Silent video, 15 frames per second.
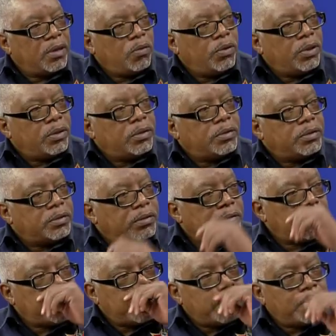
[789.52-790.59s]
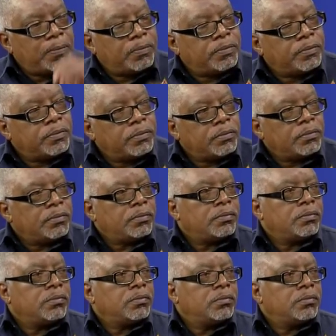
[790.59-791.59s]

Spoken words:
Are you convinced that T&TEC as an